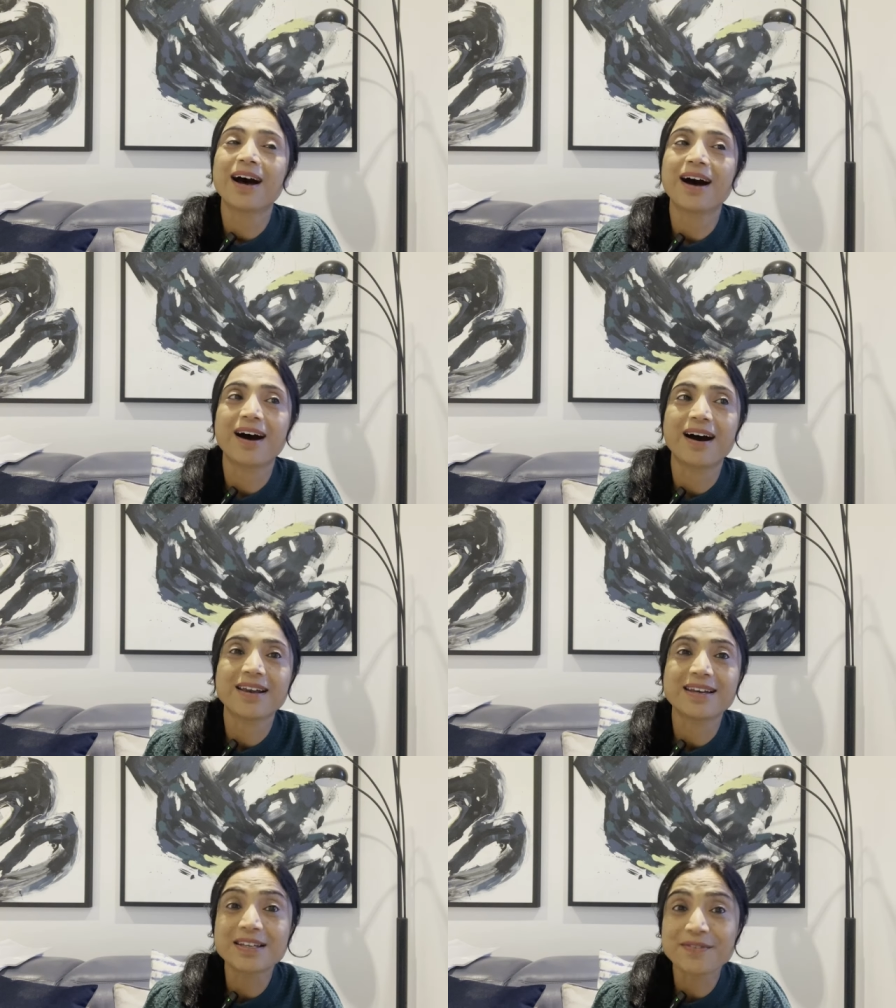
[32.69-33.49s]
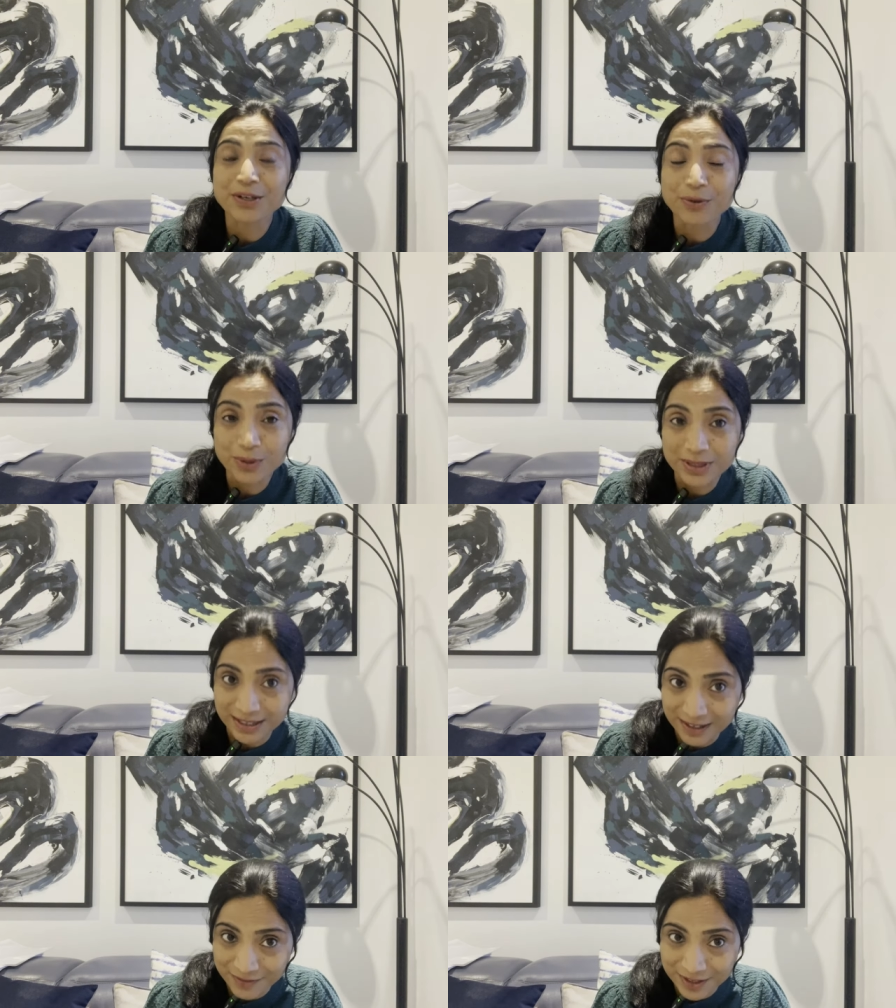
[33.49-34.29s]
uh, leaving all the
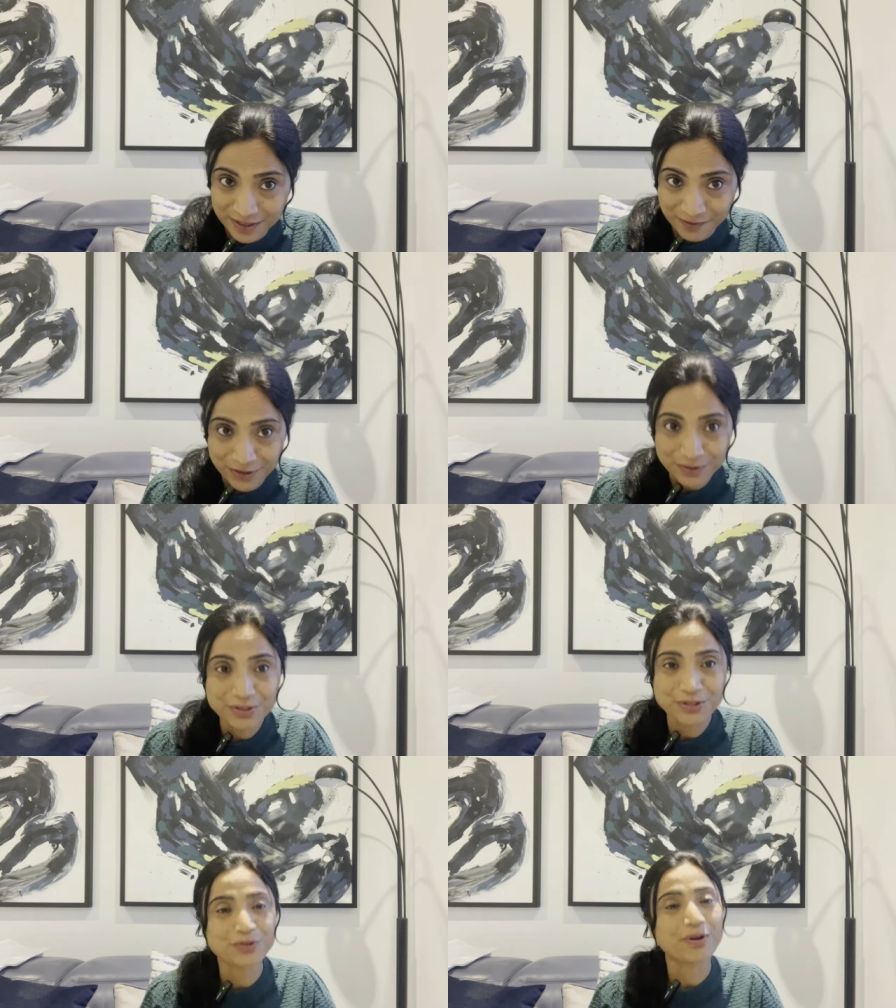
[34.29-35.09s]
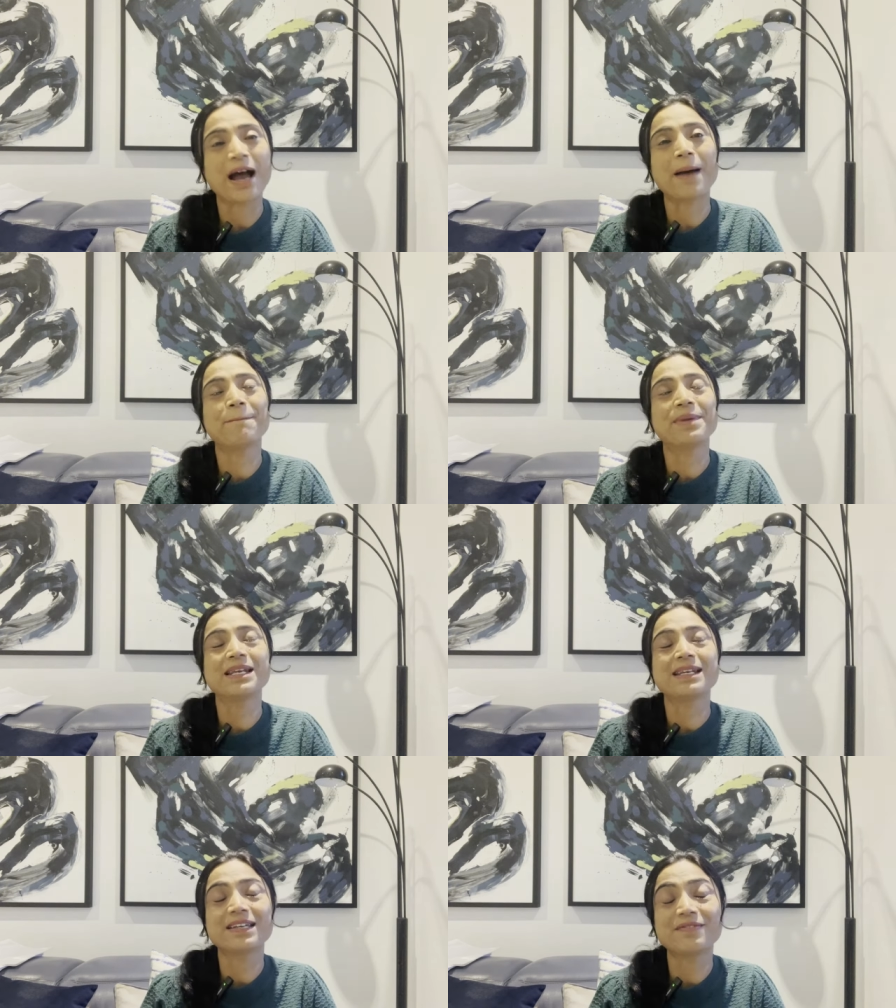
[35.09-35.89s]
lovely reviews you have
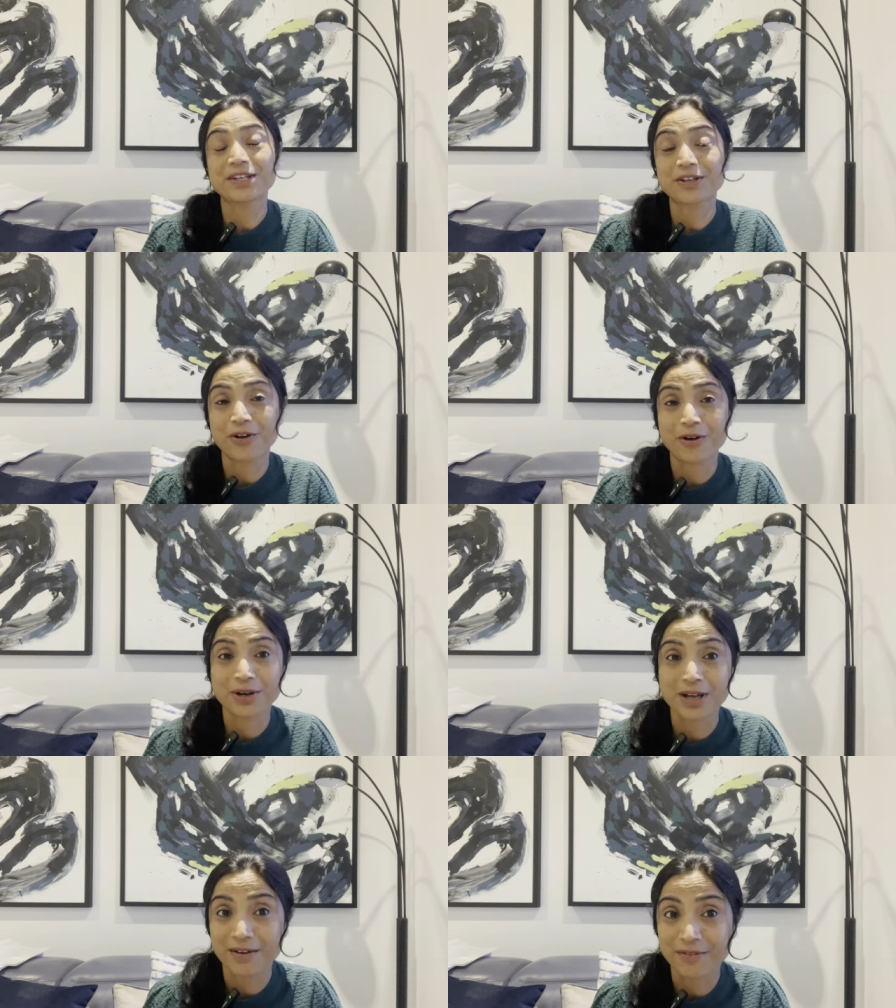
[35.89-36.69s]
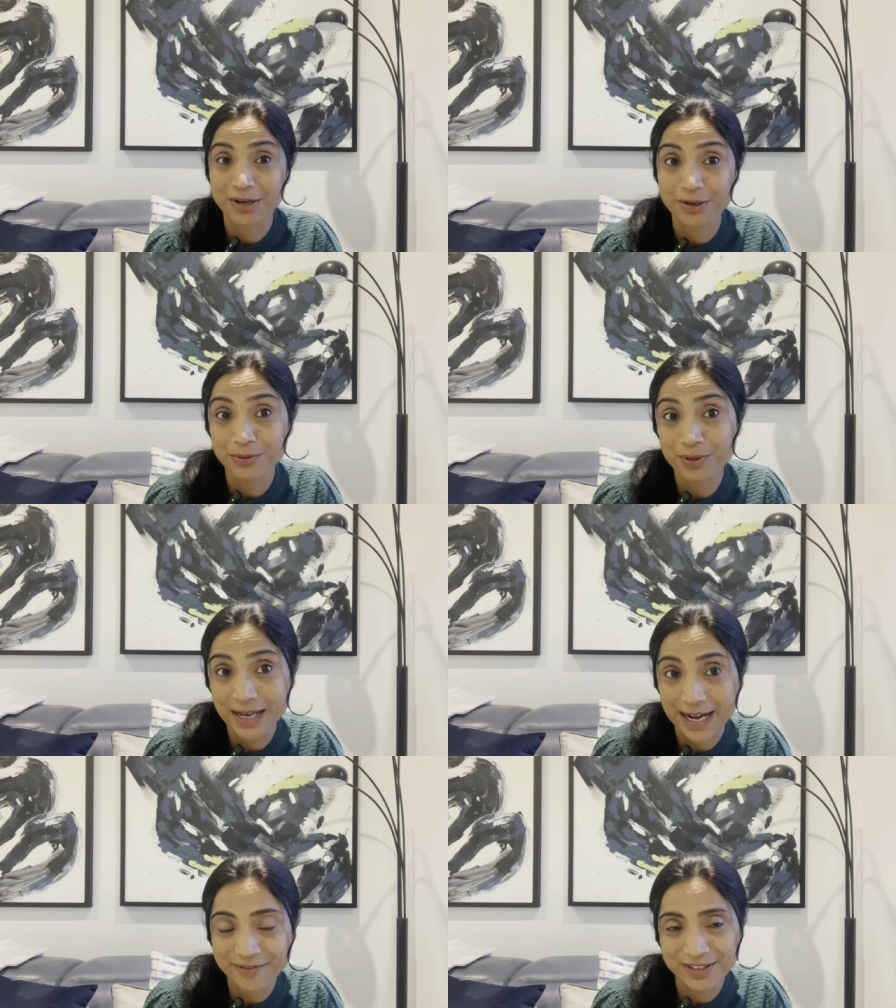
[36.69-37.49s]
been leaving on our
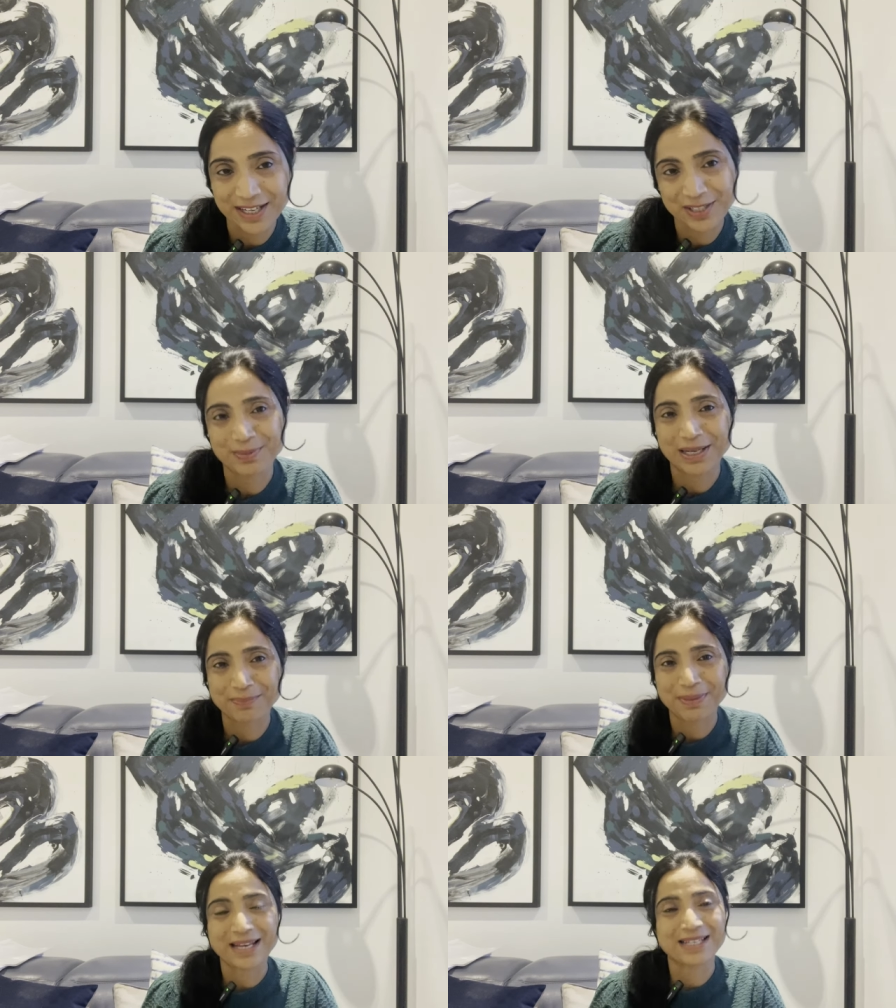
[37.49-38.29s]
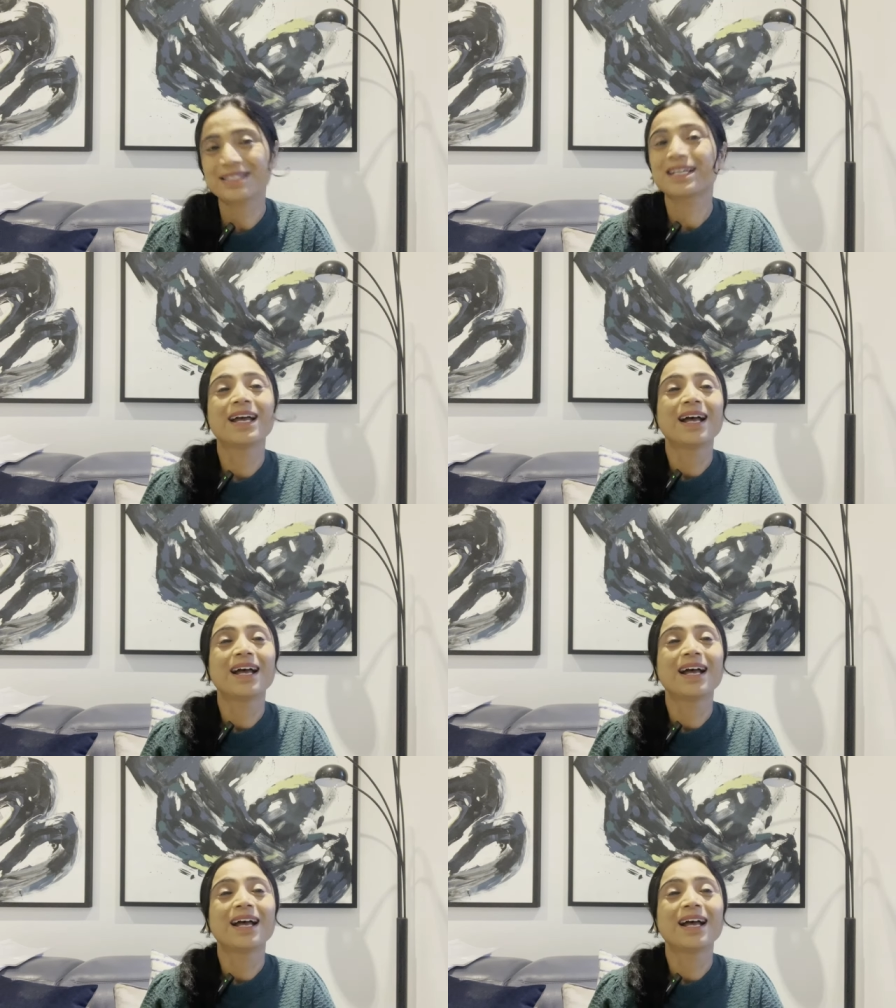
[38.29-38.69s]
Google advertisement page.